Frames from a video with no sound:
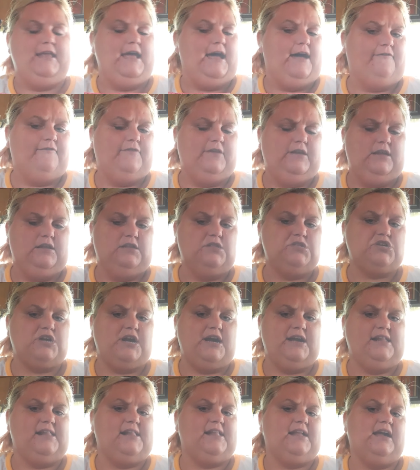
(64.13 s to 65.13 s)
happened in
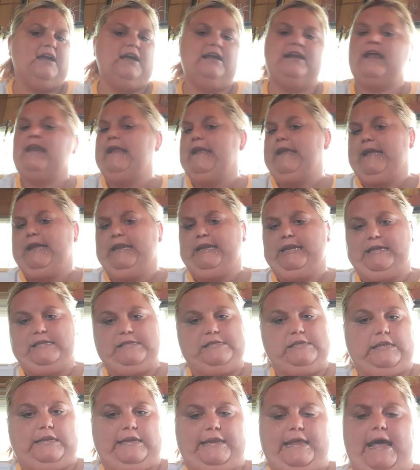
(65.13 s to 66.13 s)
transit and I didn't get it
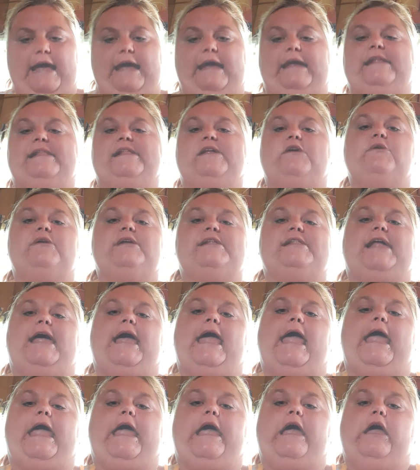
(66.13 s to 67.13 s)
until today. So it's
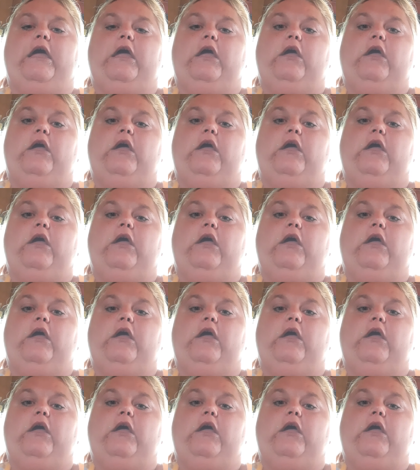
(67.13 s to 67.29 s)
like